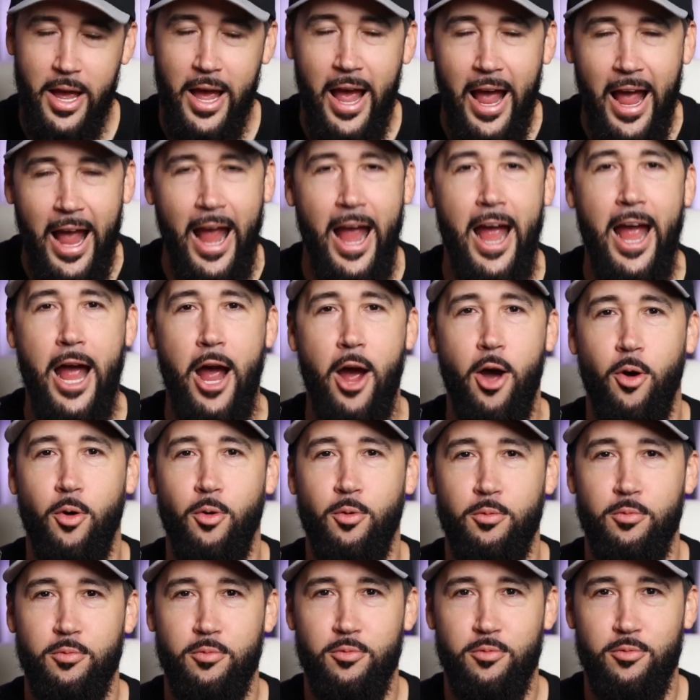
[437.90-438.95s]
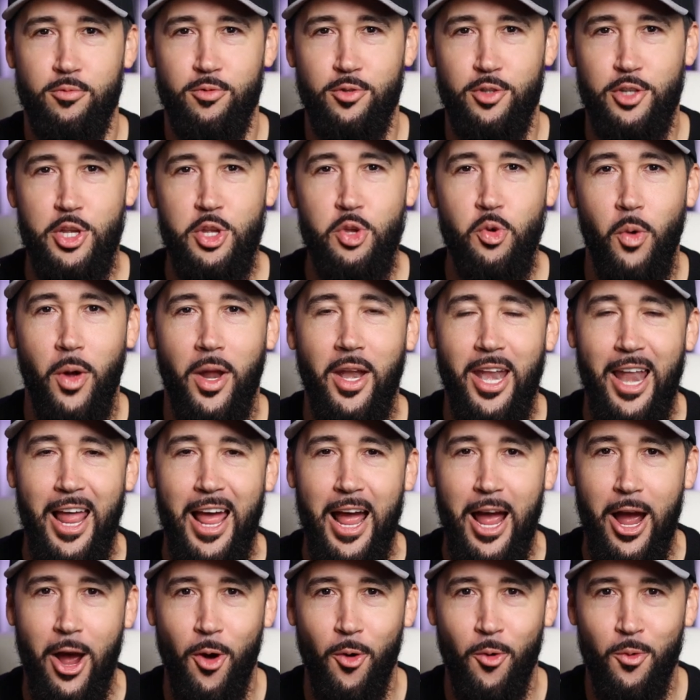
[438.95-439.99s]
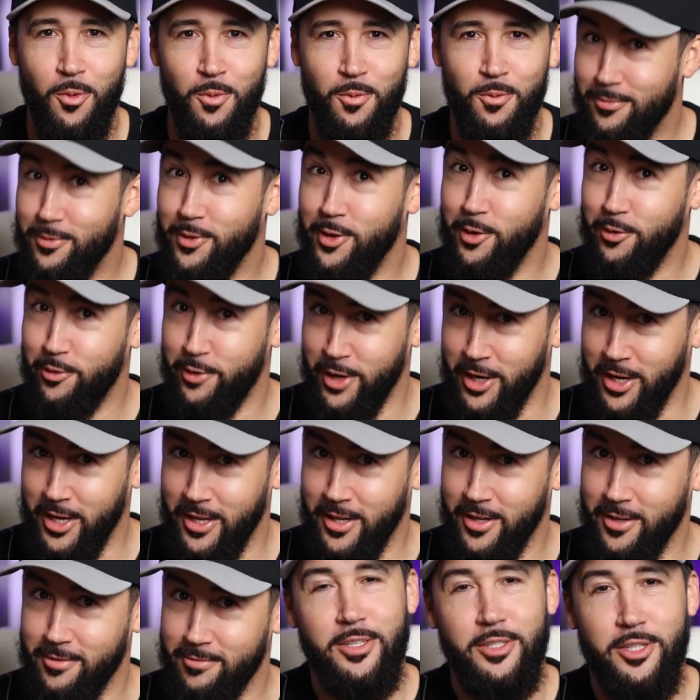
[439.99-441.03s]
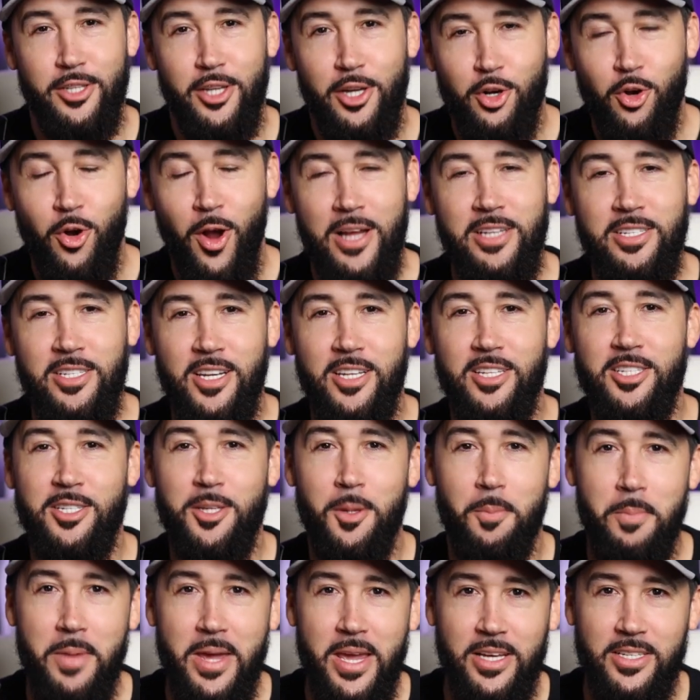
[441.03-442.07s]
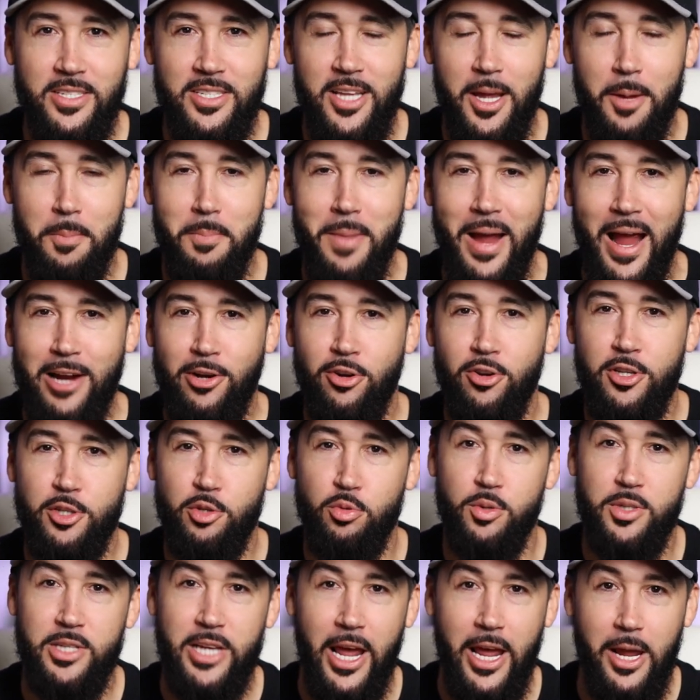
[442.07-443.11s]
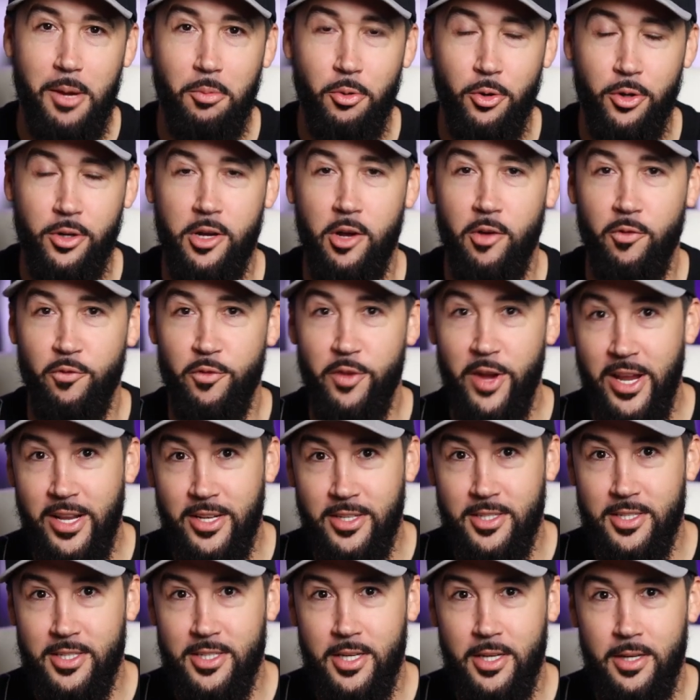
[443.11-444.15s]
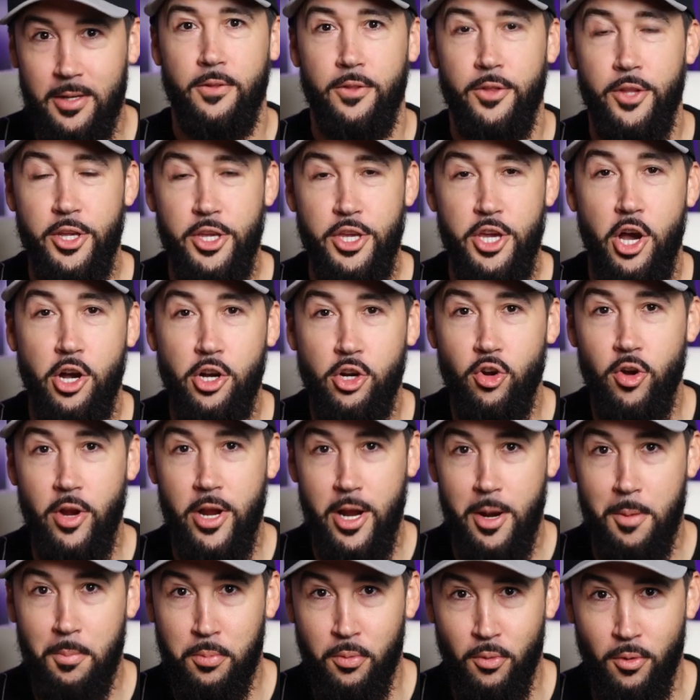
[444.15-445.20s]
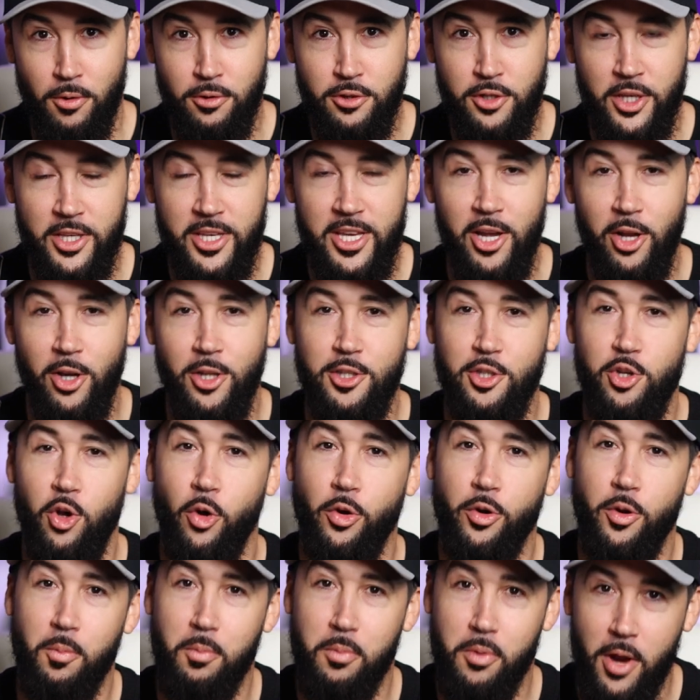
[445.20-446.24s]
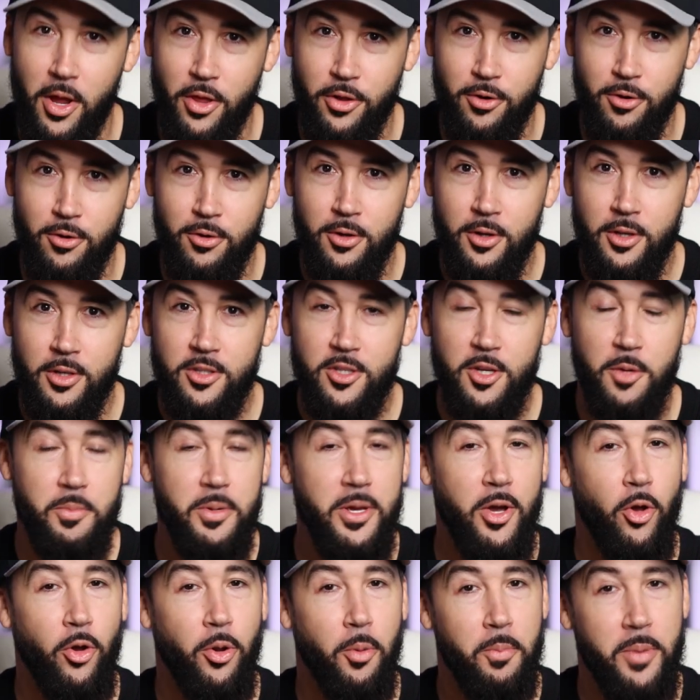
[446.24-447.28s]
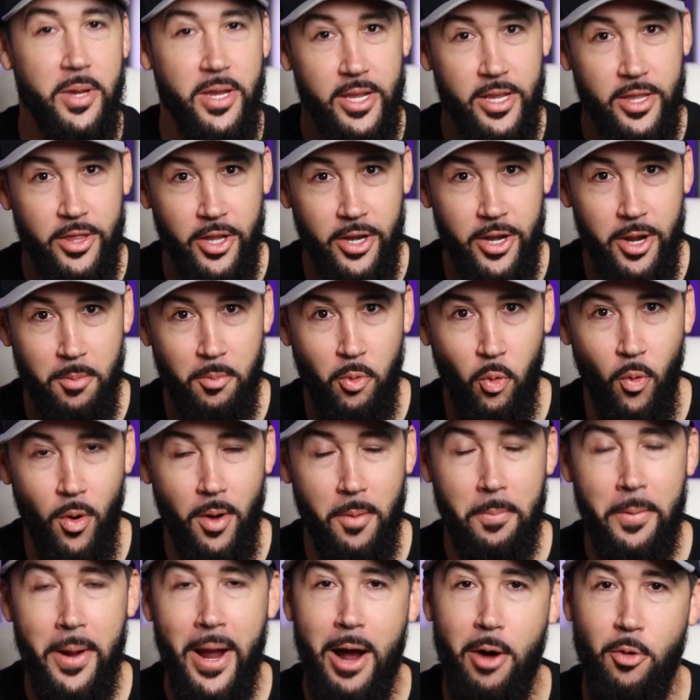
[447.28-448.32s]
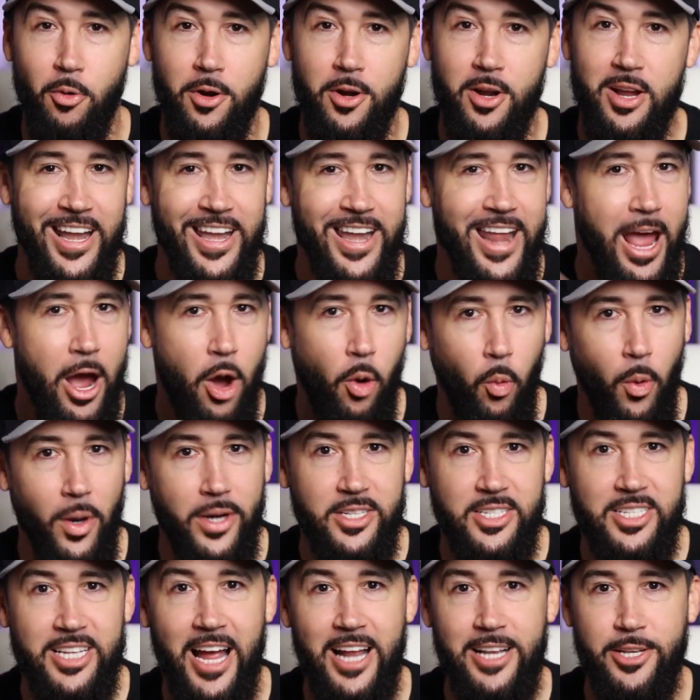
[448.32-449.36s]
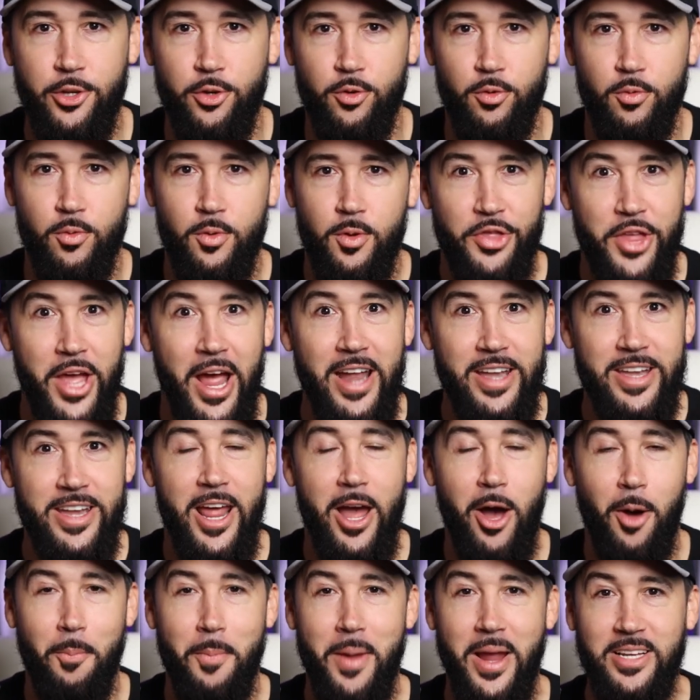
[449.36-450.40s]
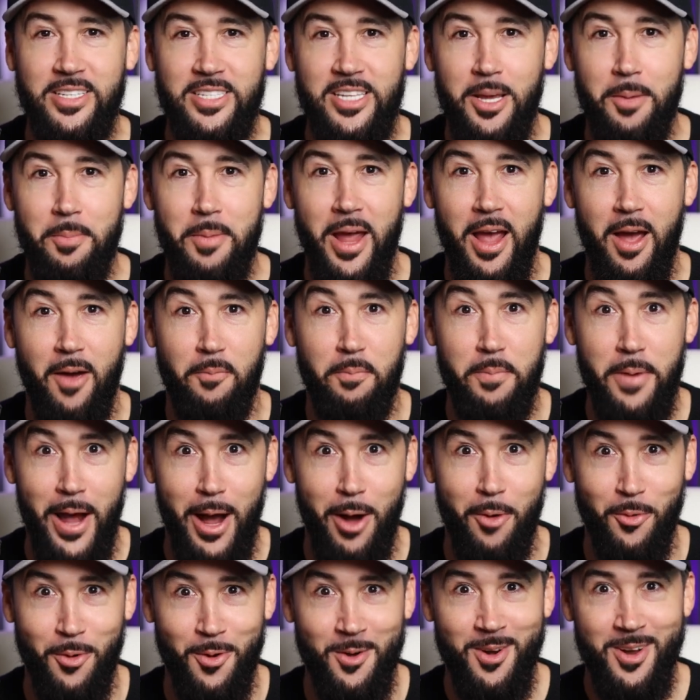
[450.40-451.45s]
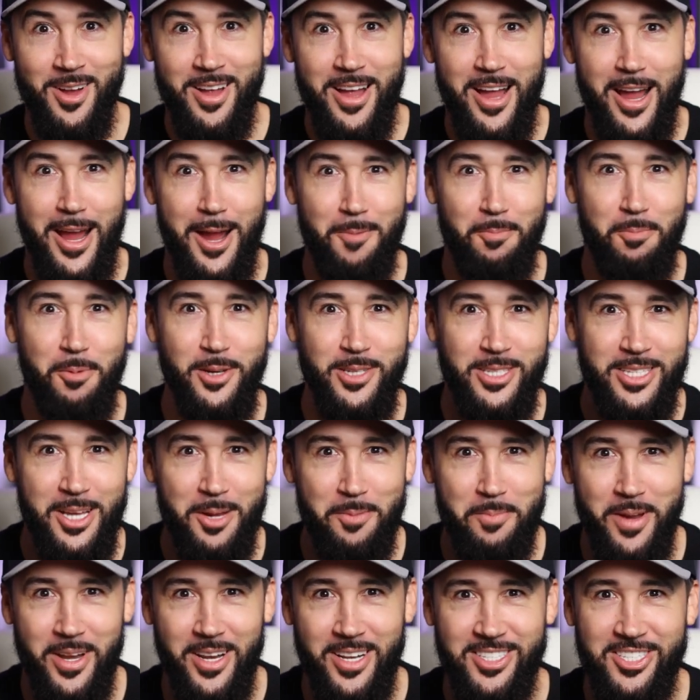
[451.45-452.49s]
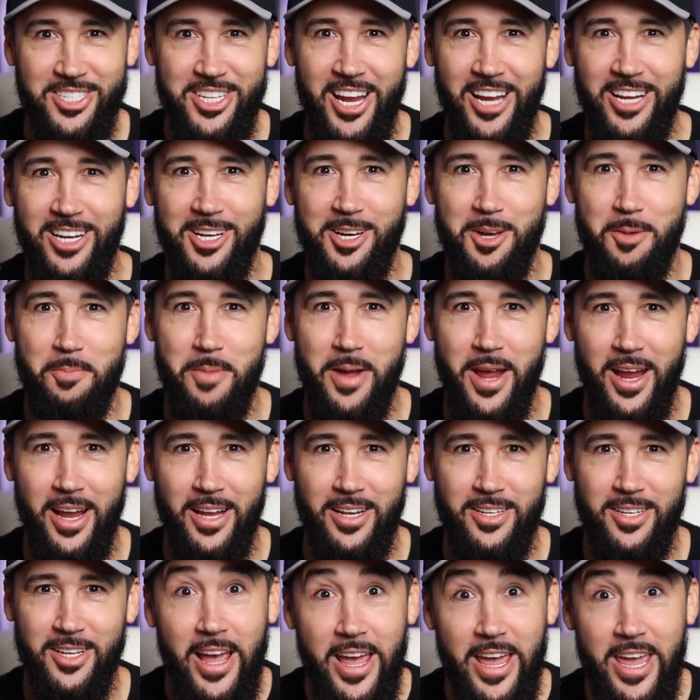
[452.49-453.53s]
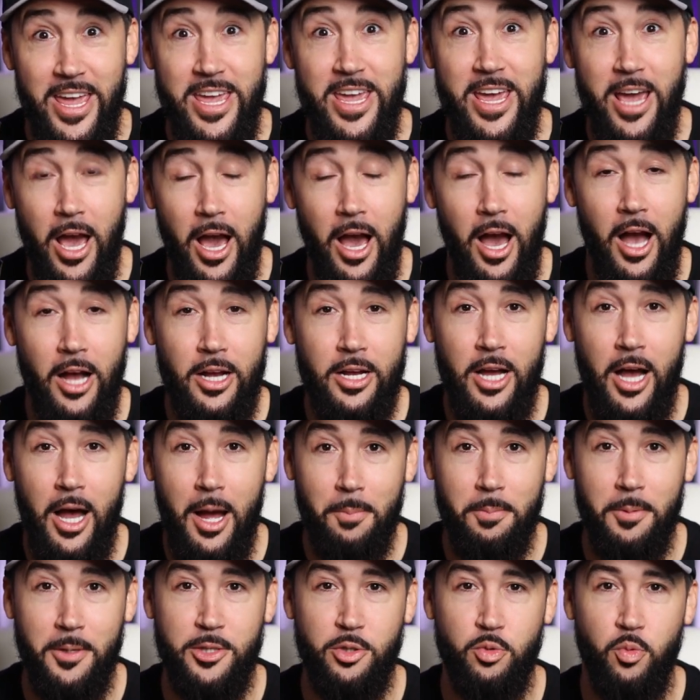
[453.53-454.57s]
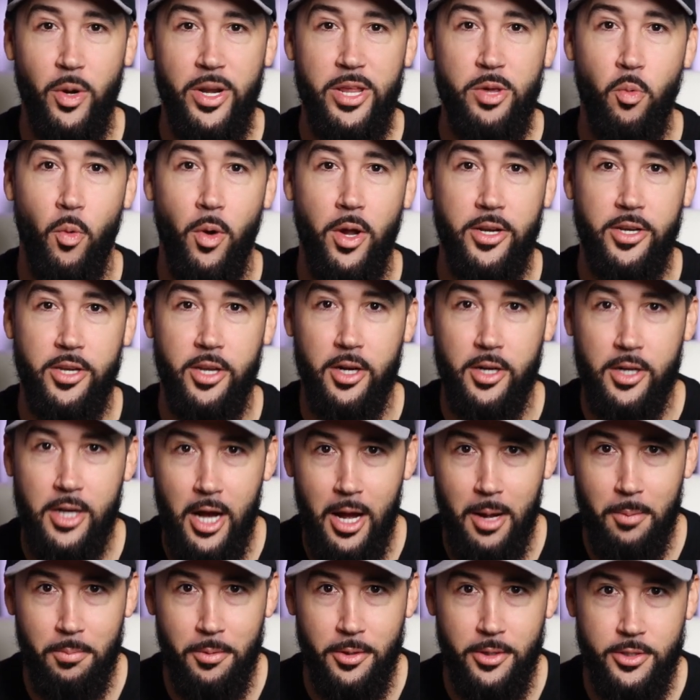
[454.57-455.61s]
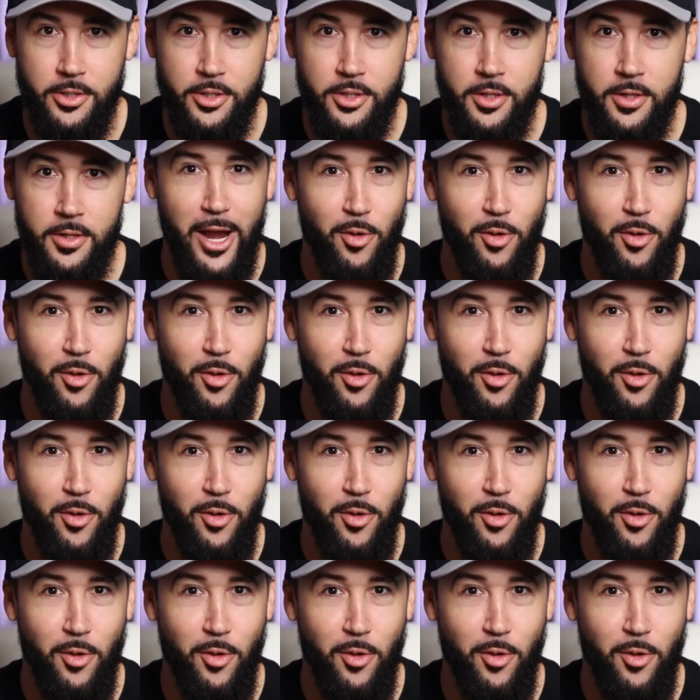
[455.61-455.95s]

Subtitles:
How do you allow the villain? The craziness to me is that Maximus was able to convince the younger emperor to kill his older brother to be able to be the number one power. And now what does that do? That now makes him have power and puts him in the chain of command. He accomplished what he wanted to accomplish.